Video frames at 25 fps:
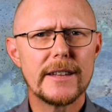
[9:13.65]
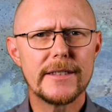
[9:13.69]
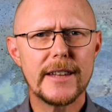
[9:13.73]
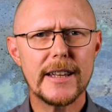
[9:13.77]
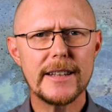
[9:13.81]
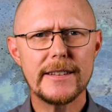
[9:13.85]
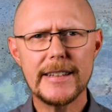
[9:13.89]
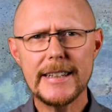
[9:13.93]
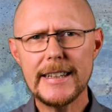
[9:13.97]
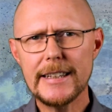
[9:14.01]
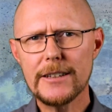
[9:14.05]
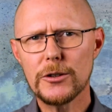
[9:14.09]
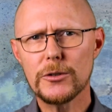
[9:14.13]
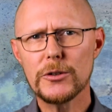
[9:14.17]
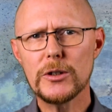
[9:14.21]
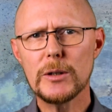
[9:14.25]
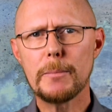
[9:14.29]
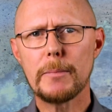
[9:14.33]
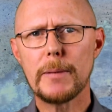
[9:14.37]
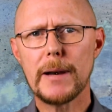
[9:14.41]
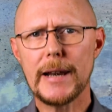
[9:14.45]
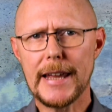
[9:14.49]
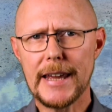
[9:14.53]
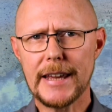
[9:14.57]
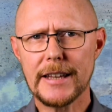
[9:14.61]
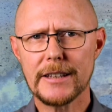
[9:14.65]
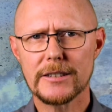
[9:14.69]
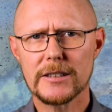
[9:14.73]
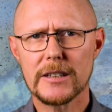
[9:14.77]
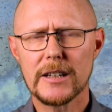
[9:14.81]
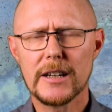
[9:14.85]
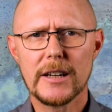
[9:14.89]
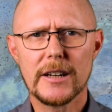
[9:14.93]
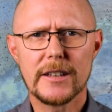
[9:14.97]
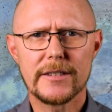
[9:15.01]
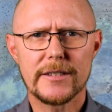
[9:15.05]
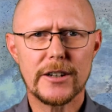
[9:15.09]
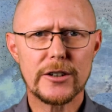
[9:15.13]
they need to replace
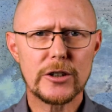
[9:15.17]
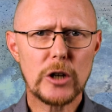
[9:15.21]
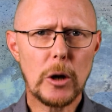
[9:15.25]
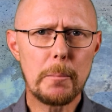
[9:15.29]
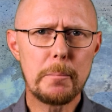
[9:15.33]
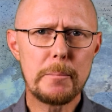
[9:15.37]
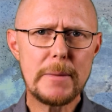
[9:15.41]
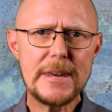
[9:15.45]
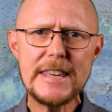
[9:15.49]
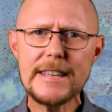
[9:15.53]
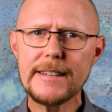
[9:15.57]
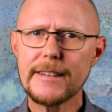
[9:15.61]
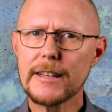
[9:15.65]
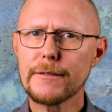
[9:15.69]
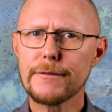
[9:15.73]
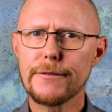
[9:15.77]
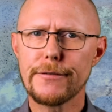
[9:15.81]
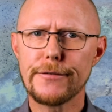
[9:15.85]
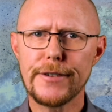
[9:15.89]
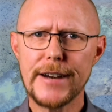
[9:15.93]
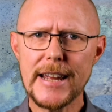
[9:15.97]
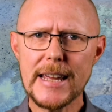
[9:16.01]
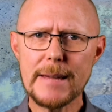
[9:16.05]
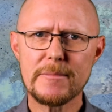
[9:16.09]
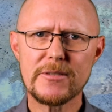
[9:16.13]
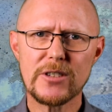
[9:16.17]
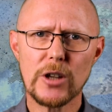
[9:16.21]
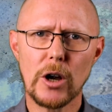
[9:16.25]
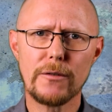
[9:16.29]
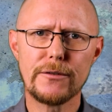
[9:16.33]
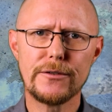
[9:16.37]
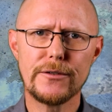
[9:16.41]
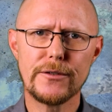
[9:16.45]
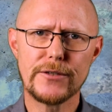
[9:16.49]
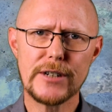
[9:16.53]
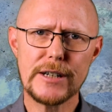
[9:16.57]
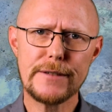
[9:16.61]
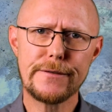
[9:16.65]
their competing frames
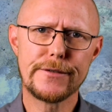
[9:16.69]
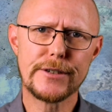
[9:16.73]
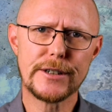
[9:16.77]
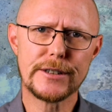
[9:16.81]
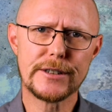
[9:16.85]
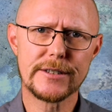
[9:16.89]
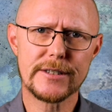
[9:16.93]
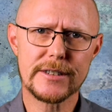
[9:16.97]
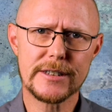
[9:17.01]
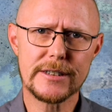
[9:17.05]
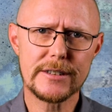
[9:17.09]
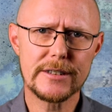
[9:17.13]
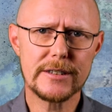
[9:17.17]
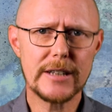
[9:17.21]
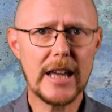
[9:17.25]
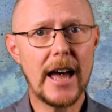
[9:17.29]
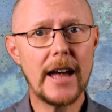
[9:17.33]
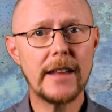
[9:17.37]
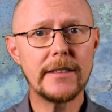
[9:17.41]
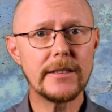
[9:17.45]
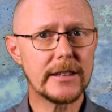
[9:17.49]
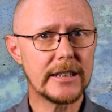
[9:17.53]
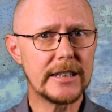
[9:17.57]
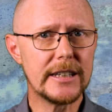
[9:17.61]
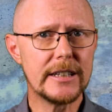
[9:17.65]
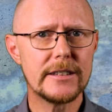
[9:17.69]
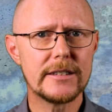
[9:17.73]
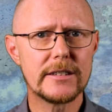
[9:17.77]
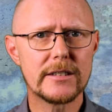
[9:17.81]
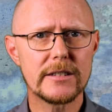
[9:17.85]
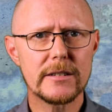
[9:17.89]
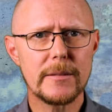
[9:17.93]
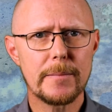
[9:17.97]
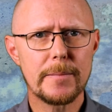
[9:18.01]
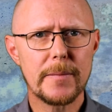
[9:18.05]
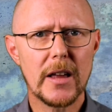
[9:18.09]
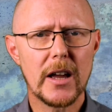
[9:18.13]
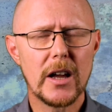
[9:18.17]
of references and
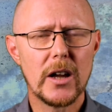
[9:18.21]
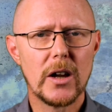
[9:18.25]
needs